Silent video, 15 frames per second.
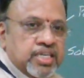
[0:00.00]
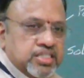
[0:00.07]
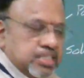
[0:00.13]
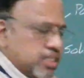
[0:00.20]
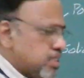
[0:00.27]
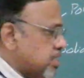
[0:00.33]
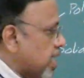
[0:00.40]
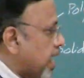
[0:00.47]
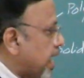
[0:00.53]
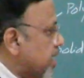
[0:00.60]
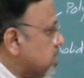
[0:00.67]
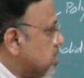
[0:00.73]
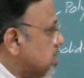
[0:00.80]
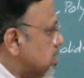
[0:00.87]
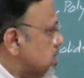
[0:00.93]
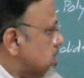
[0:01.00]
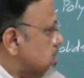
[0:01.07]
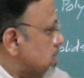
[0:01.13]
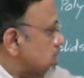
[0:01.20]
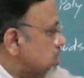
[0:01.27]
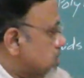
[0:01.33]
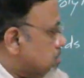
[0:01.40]
Since the
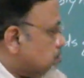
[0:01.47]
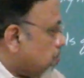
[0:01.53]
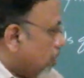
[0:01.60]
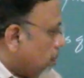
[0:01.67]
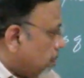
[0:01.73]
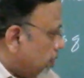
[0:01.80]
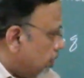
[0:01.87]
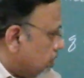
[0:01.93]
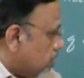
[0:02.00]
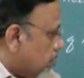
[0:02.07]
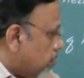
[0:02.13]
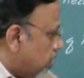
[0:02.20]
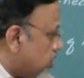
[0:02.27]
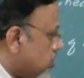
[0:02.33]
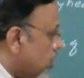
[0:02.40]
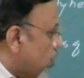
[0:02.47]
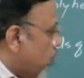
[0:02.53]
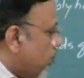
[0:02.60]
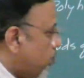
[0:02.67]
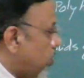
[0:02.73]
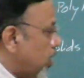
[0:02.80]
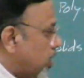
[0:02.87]
axis is perpendicular to the base,
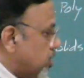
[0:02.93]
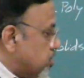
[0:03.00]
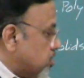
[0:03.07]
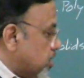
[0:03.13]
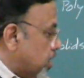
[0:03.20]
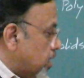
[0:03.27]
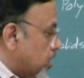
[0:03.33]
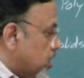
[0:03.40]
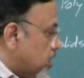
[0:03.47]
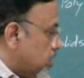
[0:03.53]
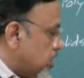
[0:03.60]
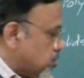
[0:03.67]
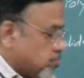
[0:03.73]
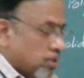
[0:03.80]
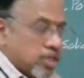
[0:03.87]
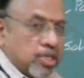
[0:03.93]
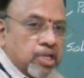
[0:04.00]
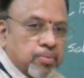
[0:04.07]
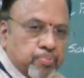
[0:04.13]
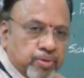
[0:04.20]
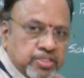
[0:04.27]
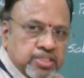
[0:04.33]
we consider this
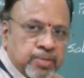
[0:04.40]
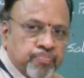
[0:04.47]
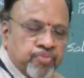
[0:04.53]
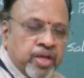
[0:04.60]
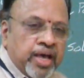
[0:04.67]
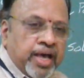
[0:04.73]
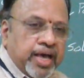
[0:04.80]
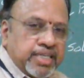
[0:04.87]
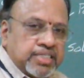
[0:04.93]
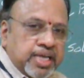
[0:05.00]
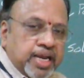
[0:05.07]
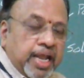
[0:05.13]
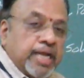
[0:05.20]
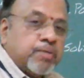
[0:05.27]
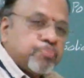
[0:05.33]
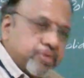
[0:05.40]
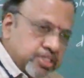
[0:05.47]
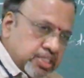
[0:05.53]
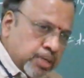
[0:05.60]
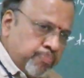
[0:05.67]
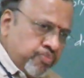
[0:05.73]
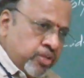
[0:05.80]
particular prism as a right
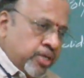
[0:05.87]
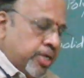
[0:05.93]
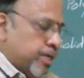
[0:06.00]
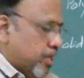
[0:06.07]
prism.